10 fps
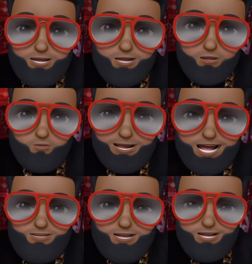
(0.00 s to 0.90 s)

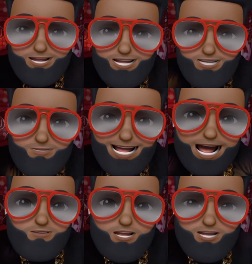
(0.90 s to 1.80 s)
Around here, it's some
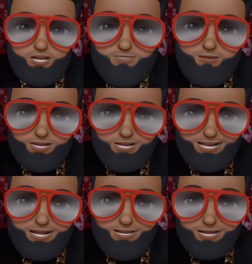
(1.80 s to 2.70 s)
African
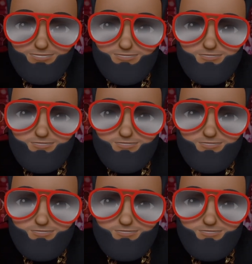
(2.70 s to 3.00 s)
communities out here.